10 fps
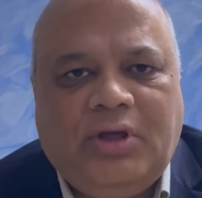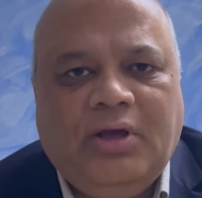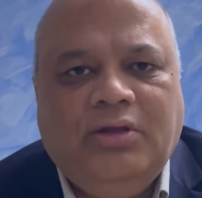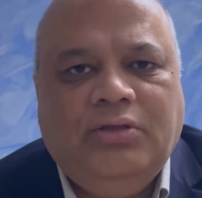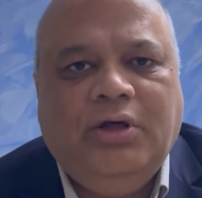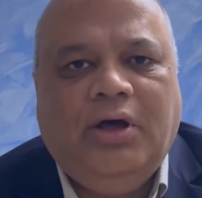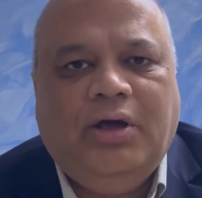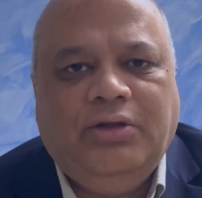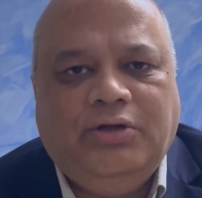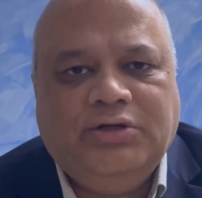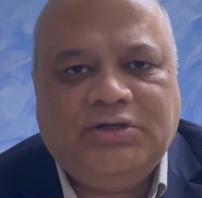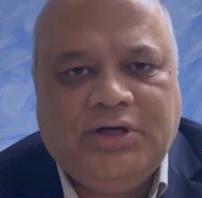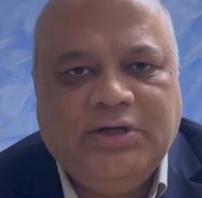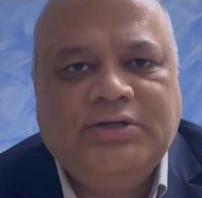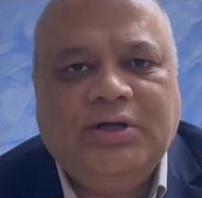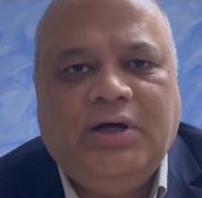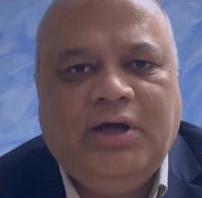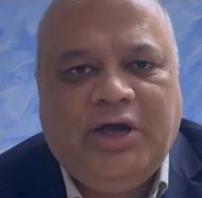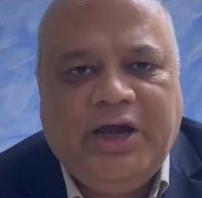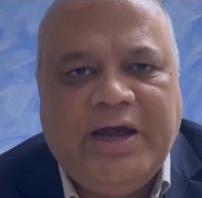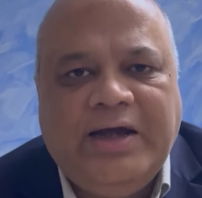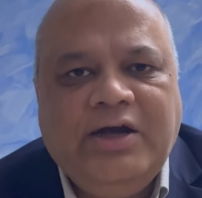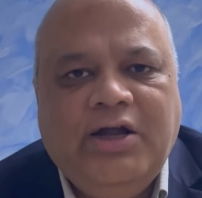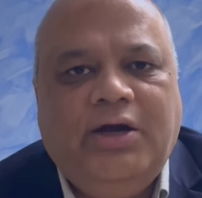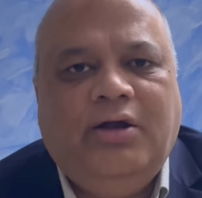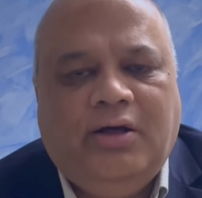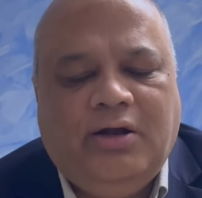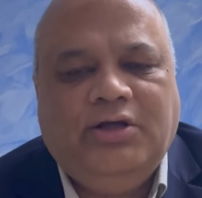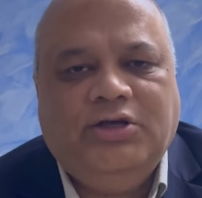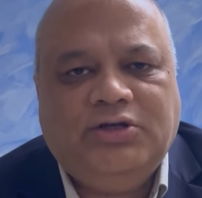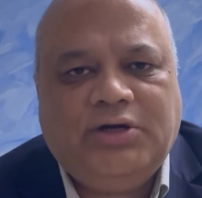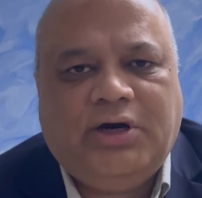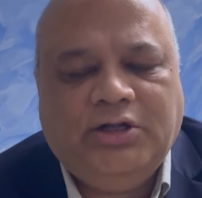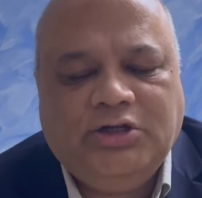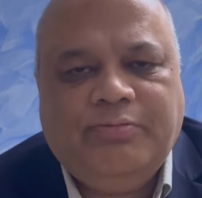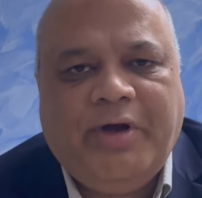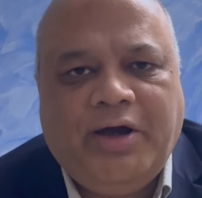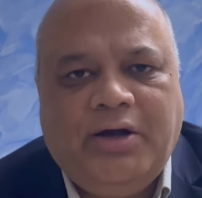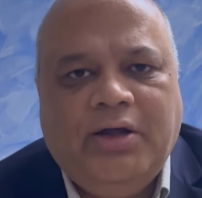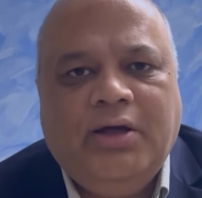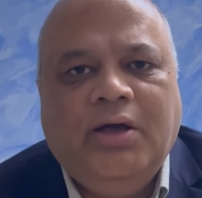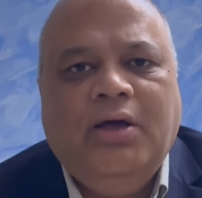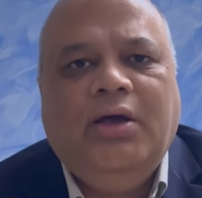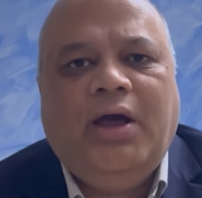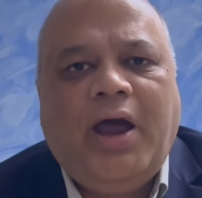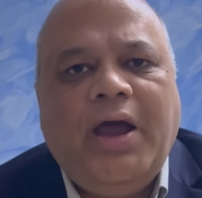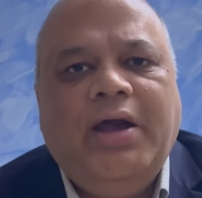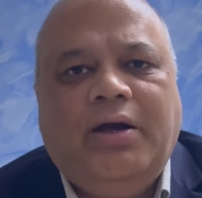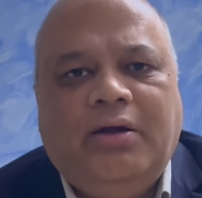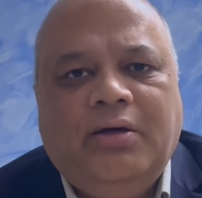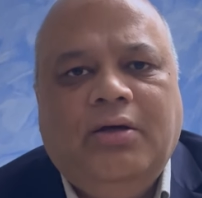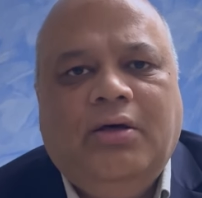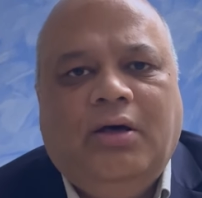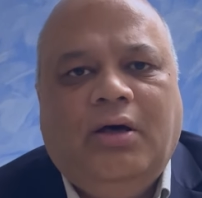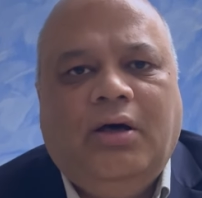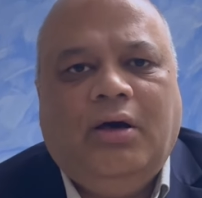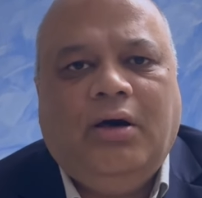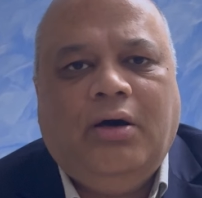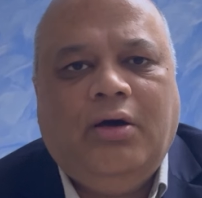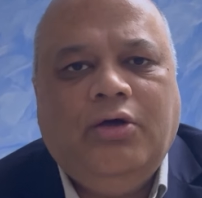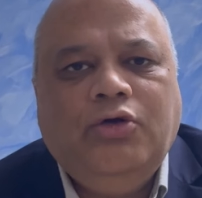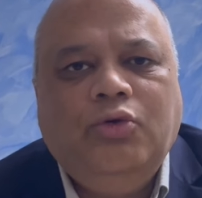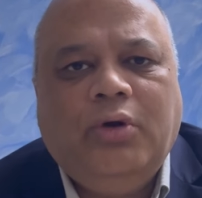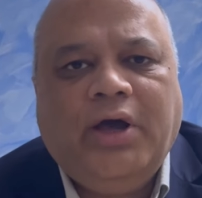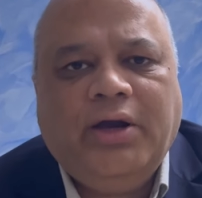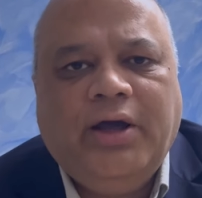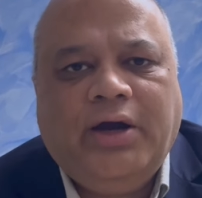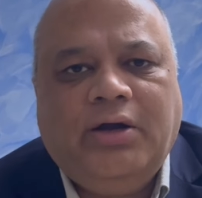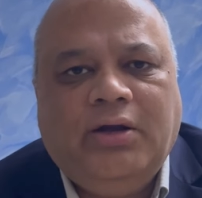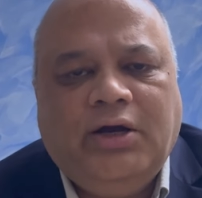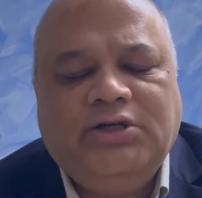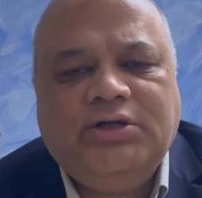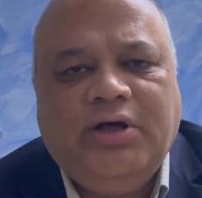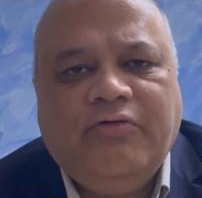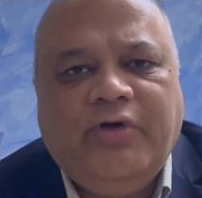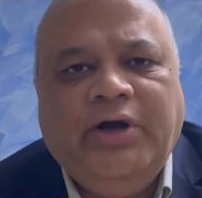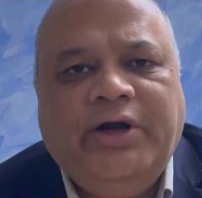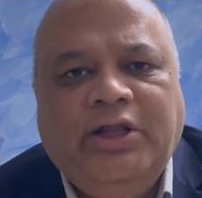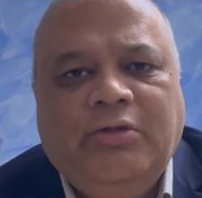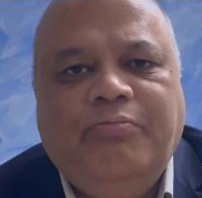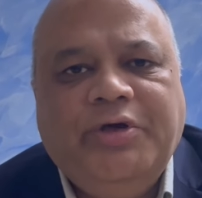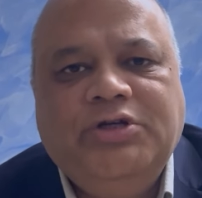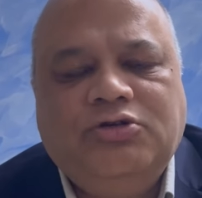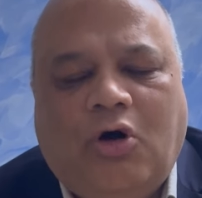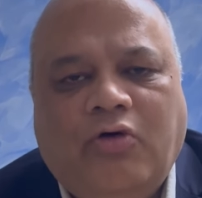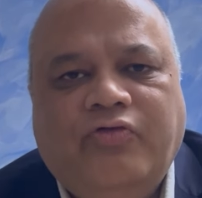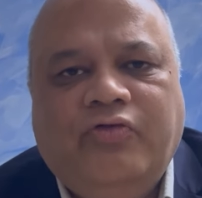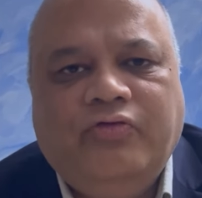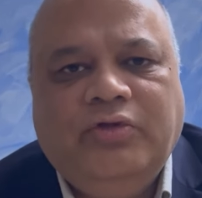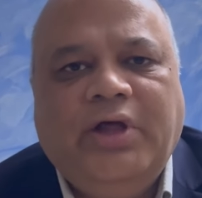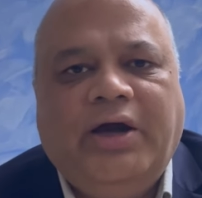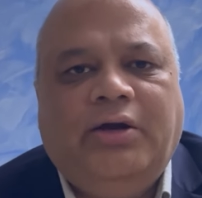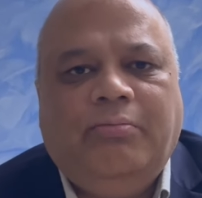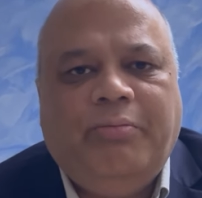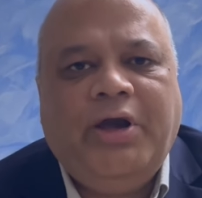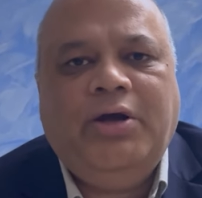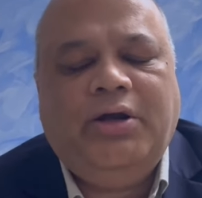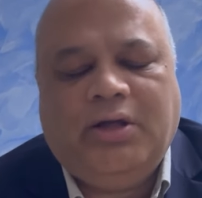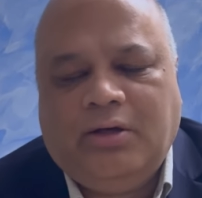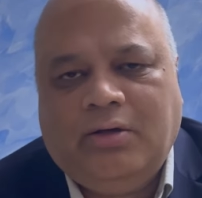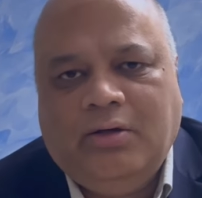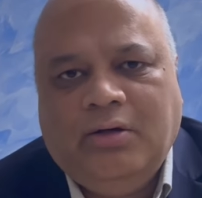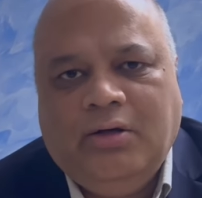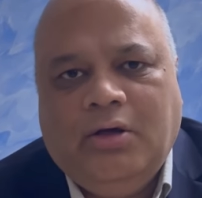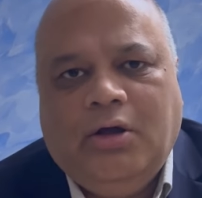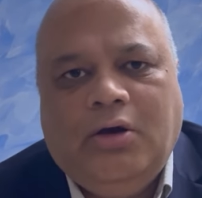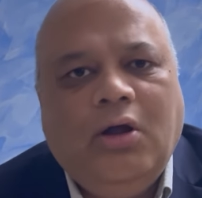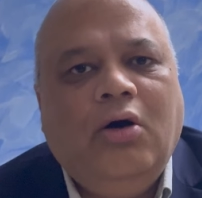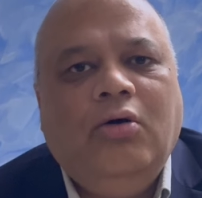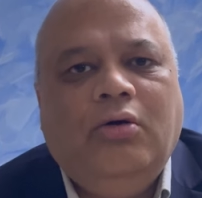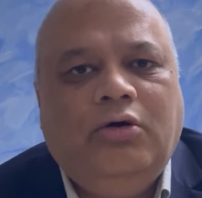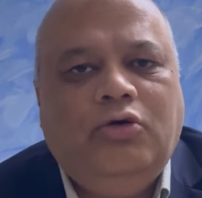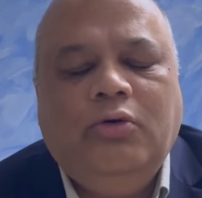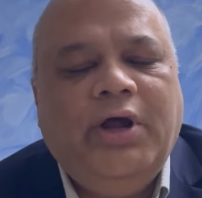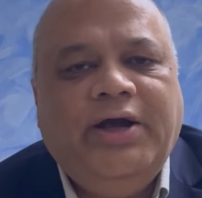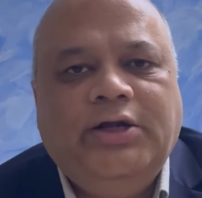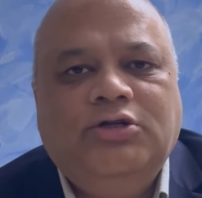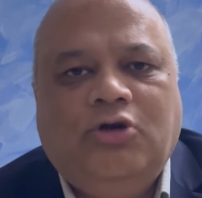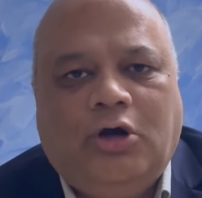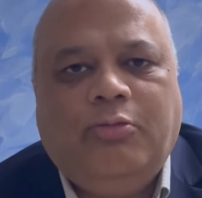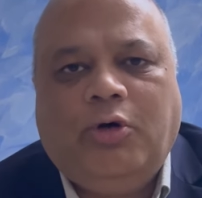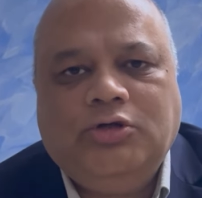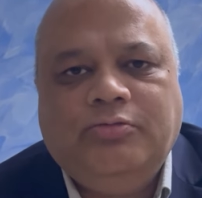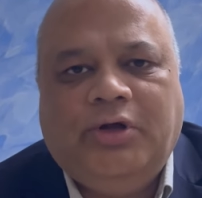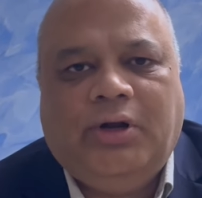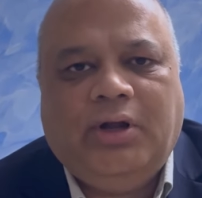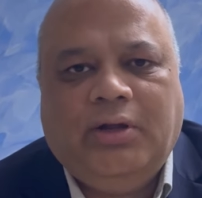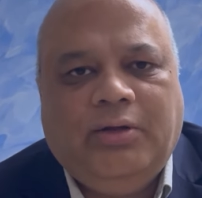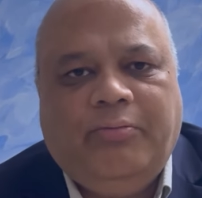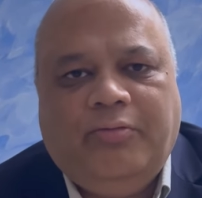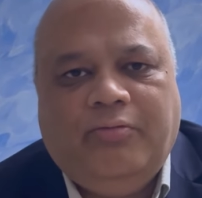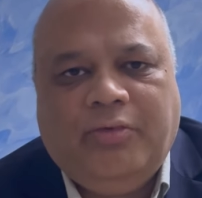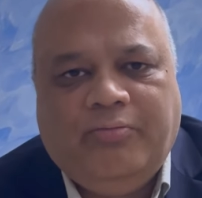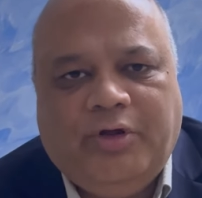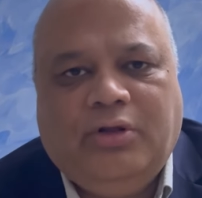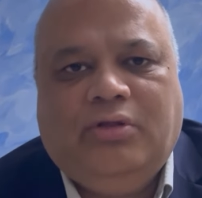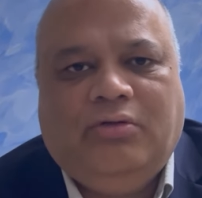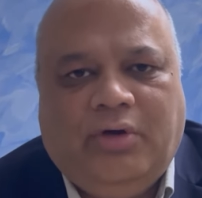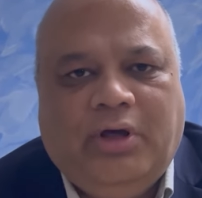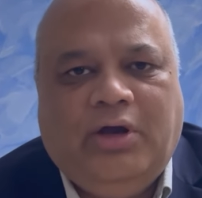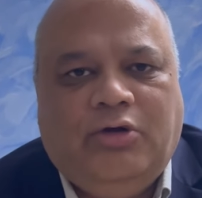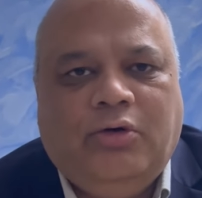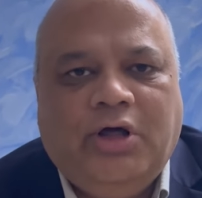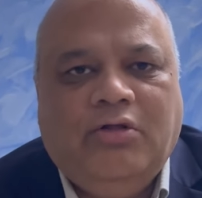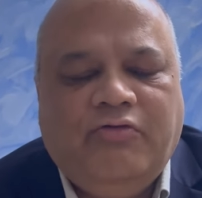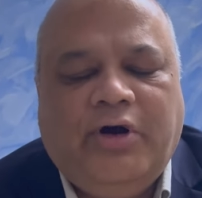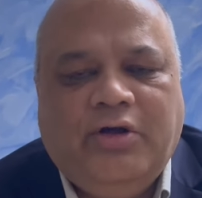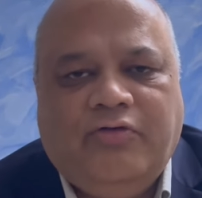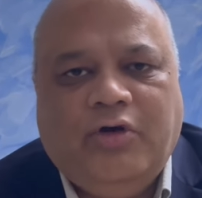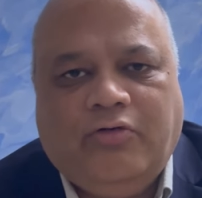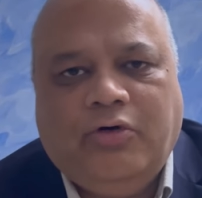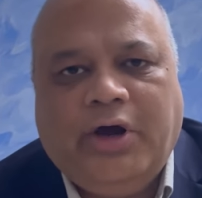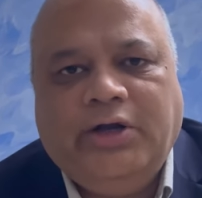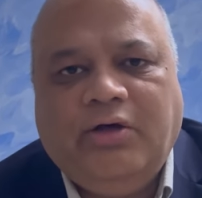this is indeed registered, this painting, and you can get, let's say, 1/10 piece of that painting. Now today it is not possible. Means in today's world, if you have to get the